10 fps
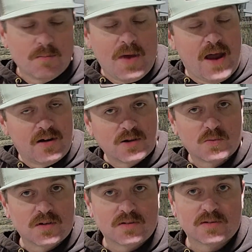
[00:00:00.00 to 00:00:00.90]
batteries
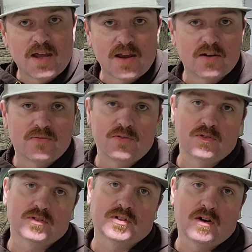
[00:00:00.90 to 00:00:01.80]
wasn't taking a
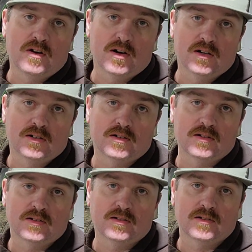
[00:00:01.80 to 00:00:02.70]
full charge.
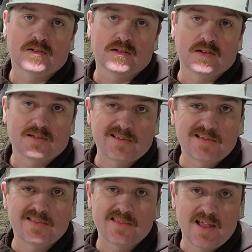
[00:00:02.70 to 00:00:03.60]

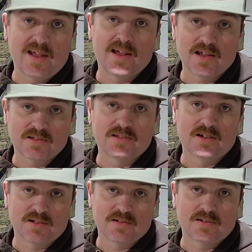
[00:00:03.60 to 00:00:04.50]
Thing got
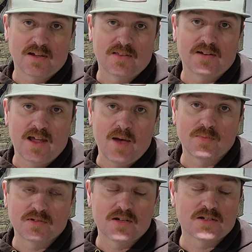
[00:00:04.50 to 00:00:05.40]
stuck in the down
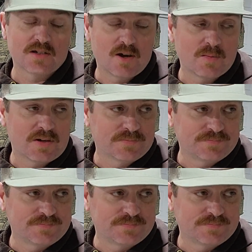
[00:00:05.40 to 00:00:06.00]
position on me.